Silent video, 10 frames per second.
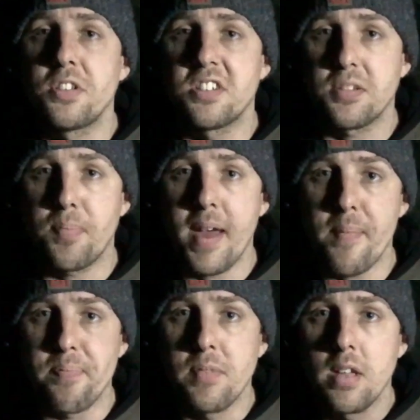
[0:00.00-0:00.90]
the Spit,
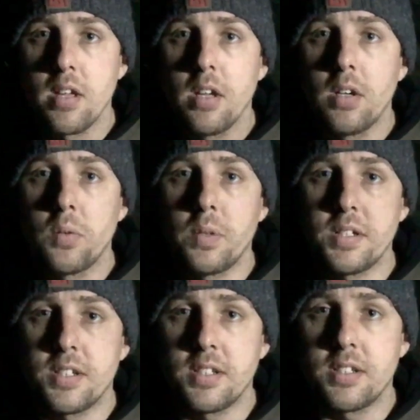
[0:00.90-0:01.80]

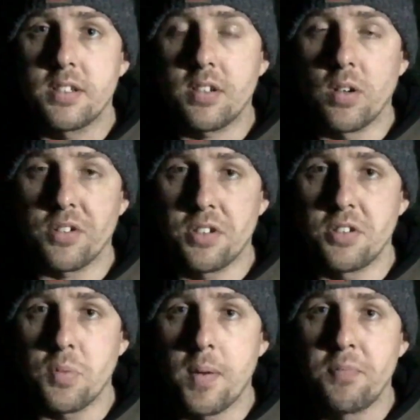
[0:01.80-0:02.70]
which is got 2
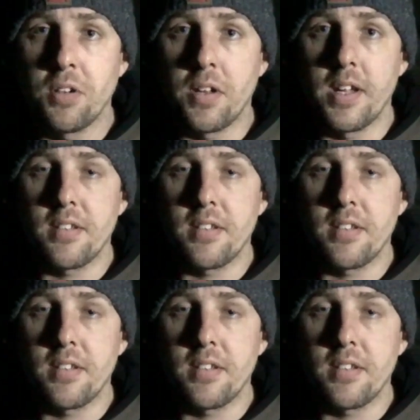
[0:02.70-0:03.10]
swims on it.